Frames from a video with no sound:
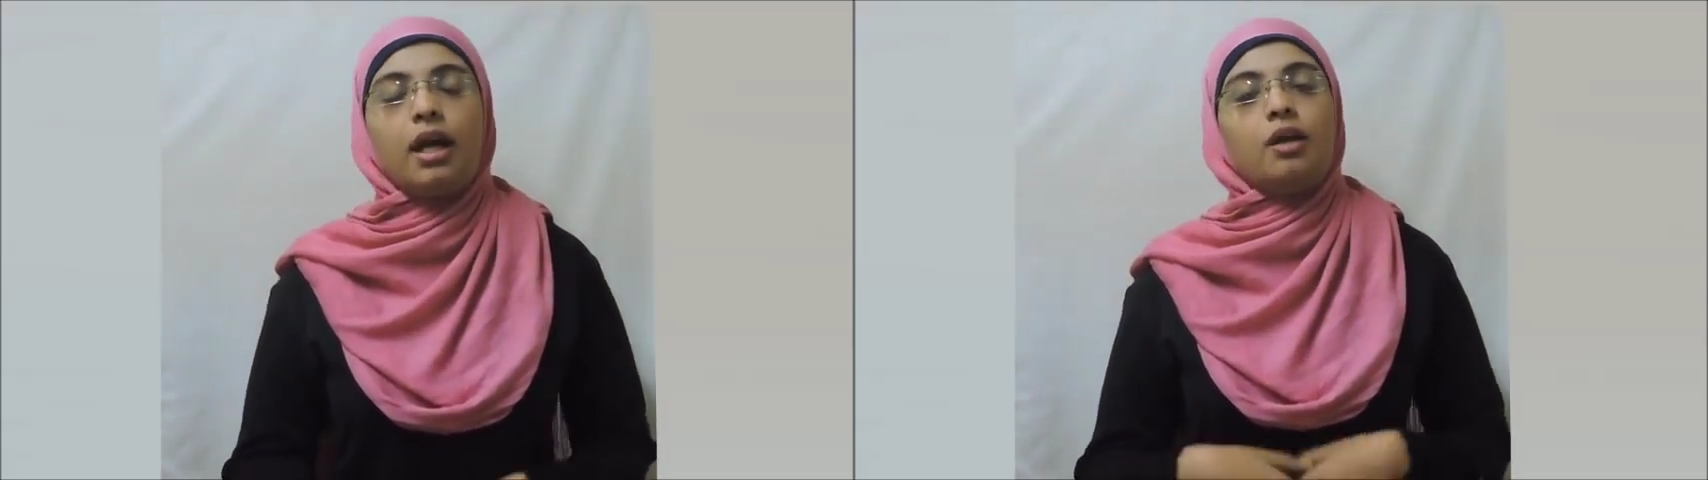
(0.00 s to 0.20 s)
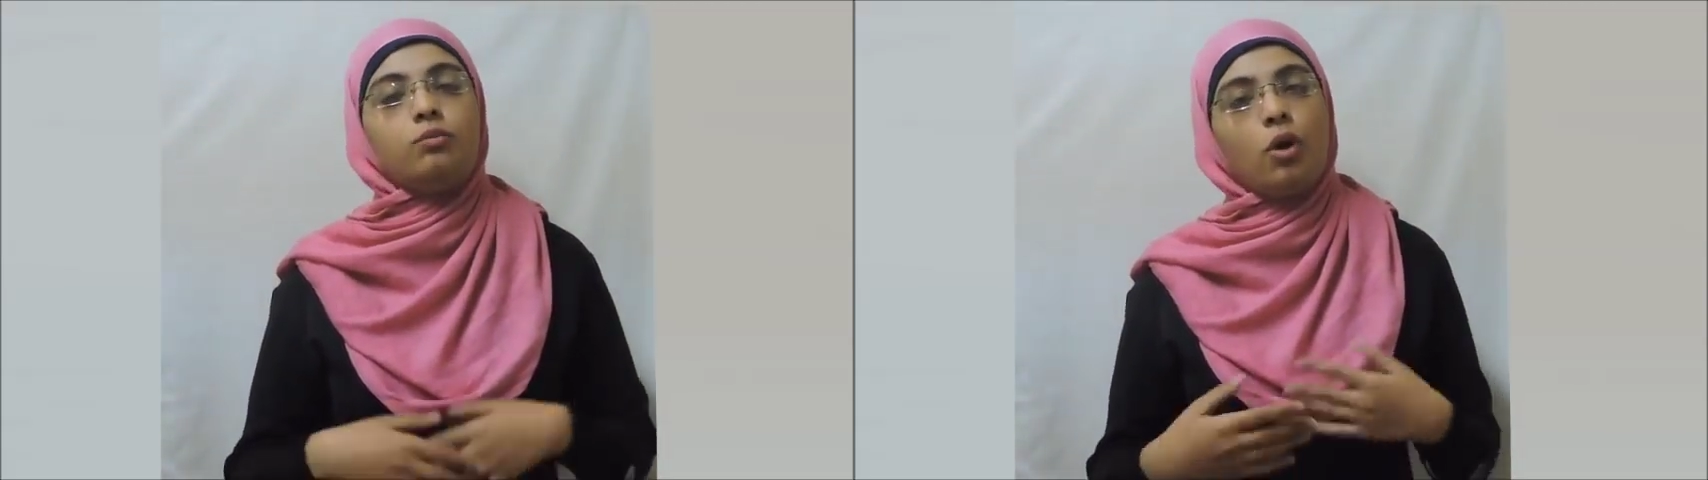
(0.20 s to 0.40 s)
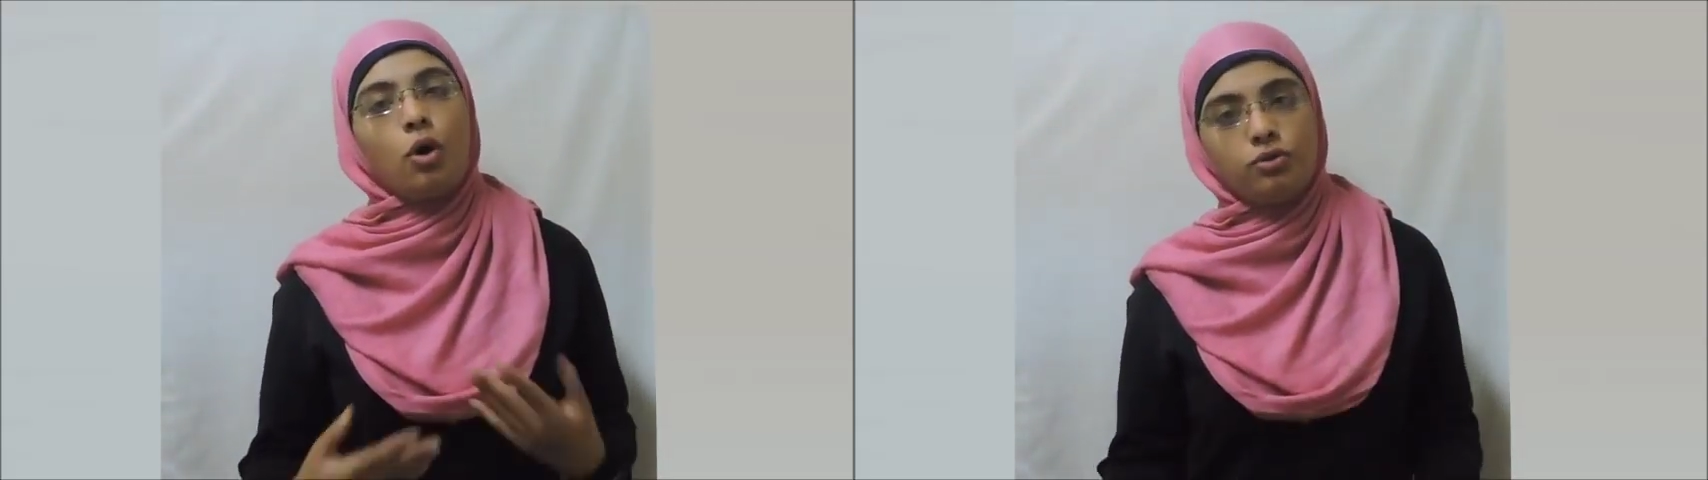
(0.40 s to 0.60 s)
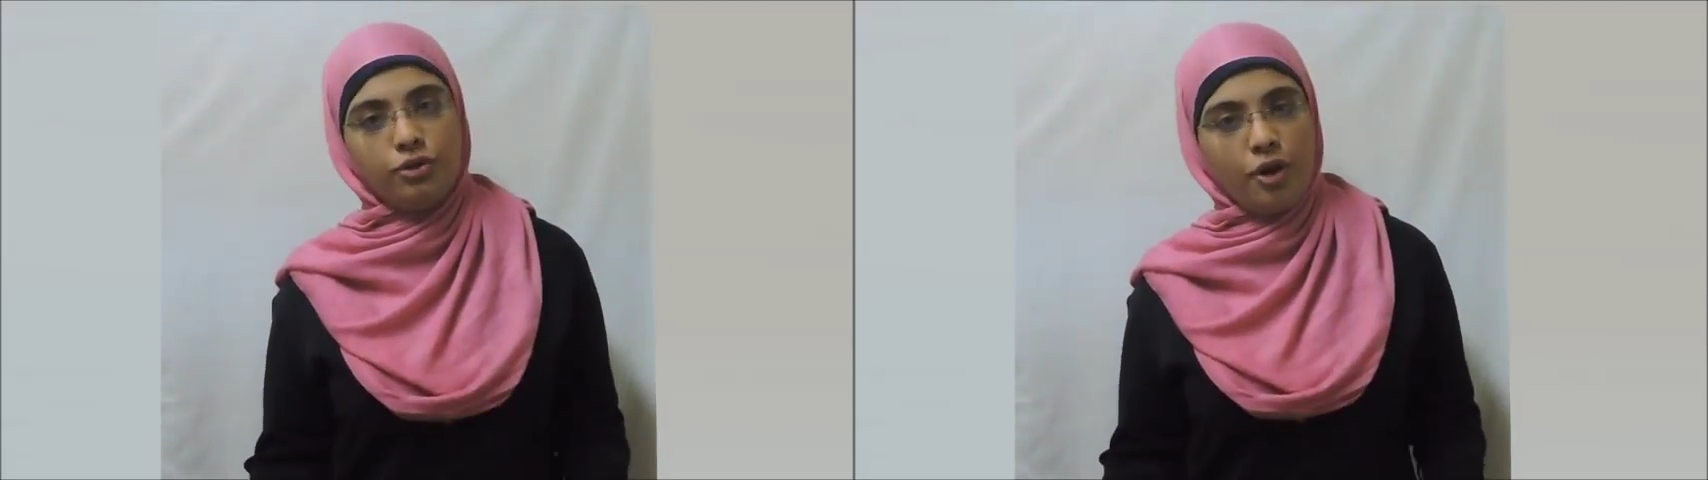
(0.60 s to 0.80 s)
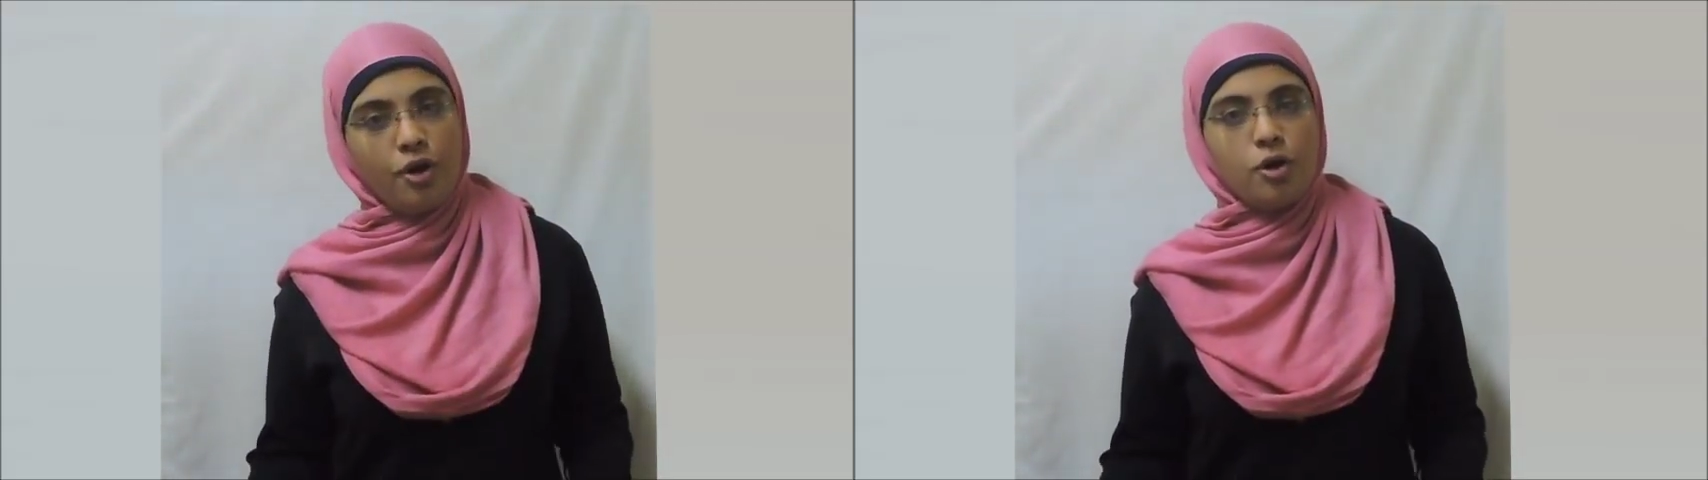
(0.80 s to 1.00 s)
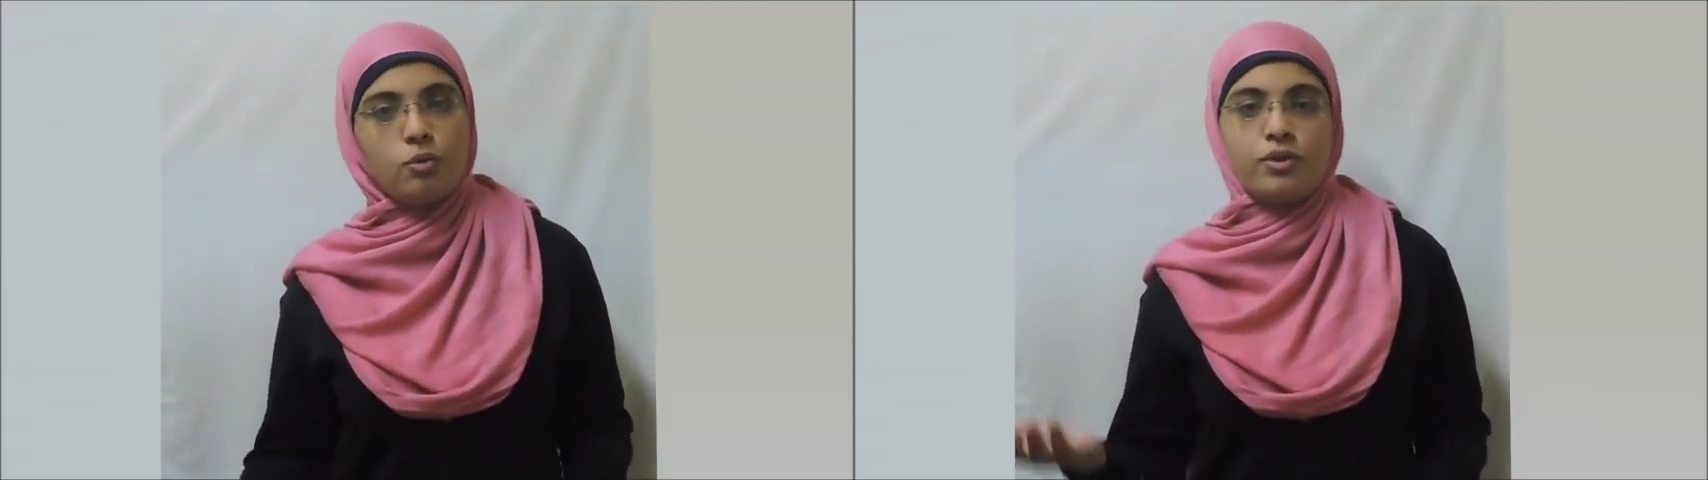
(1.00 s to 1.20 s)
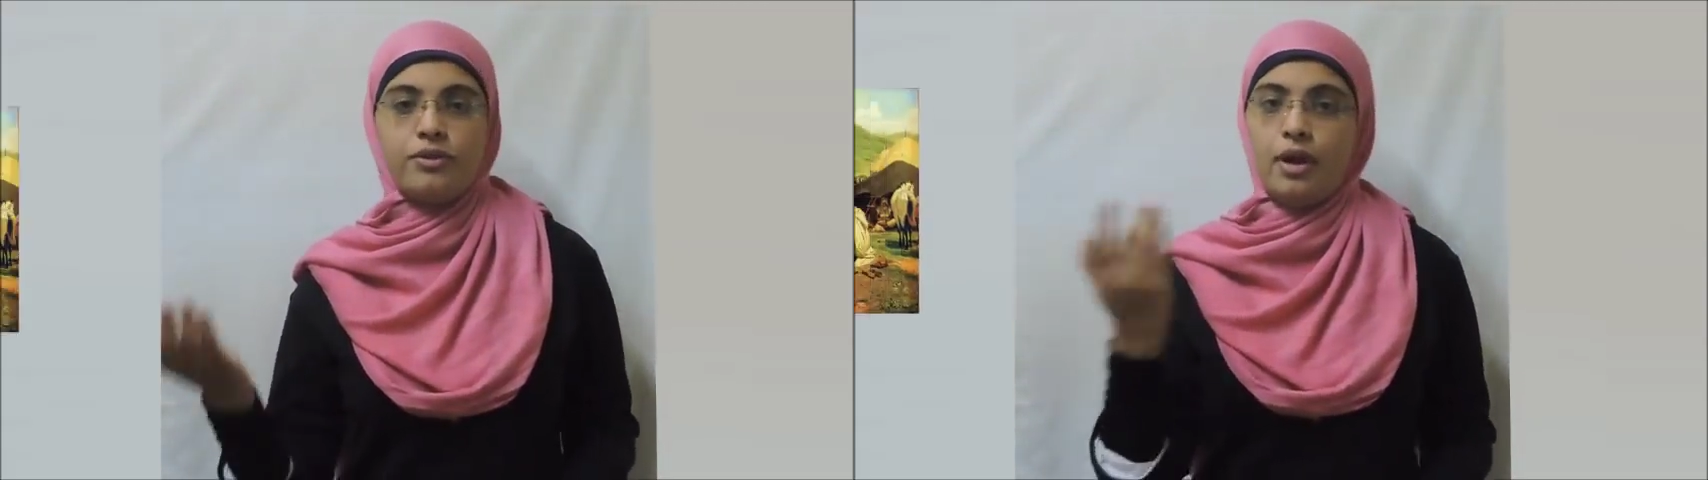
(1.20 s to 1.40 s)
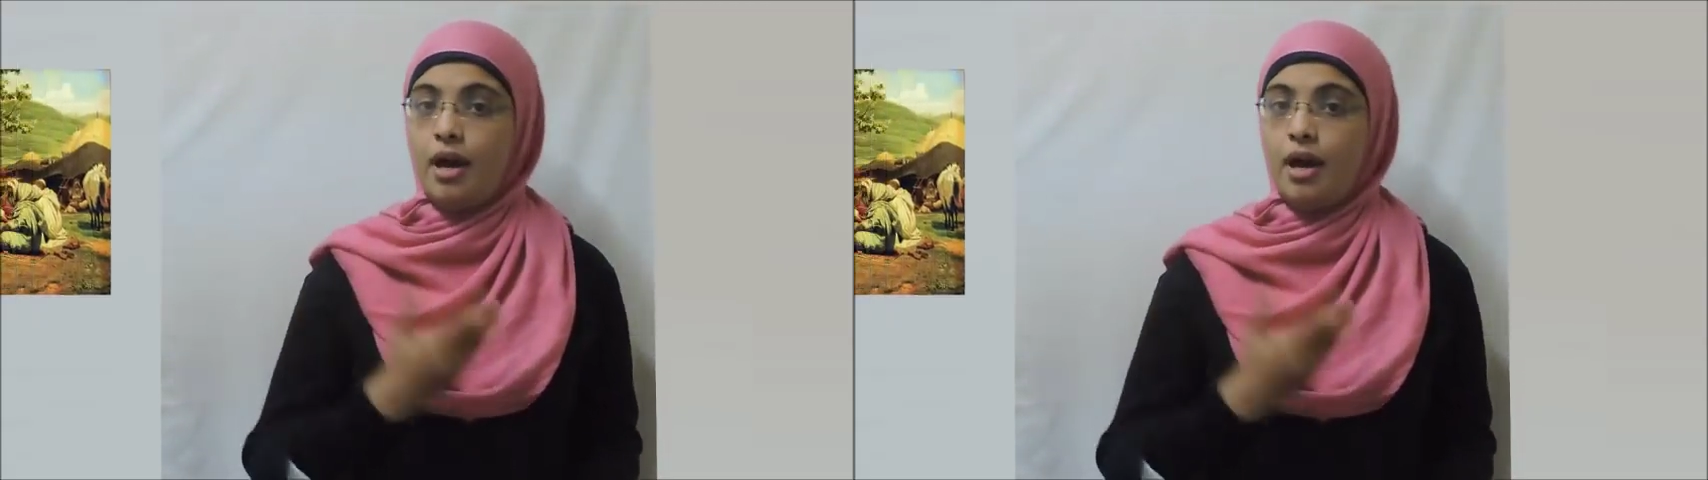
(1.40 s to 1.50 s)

And we all know when the